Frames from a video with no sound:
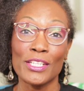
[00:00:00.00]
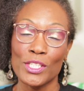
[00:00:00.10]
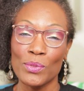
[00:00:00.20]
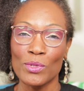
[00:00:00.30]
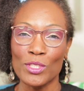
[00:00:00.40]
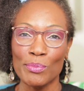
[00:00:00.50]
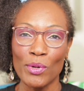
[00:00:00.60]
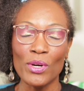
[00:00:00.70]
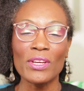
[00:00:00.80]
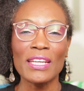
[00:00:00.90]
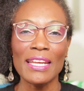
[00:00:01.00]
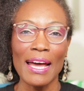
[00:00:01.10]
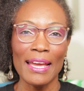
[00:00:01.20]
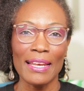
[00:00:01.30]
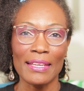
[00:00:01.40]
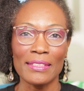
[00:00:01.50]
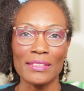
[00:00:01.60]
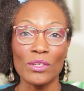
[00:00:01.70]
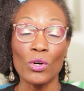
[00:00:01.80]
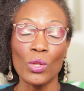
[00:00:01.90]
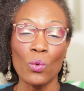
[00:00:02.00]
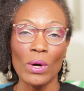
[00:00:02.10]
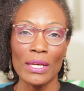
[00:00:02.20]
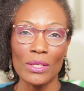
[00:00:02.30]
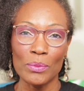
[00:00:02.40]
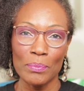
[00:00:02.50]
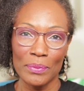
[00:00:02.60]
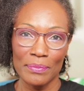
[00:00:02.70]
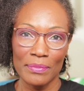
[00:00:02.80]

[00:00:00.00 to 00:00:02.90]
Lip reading: she was born on an island called Guadeloupe.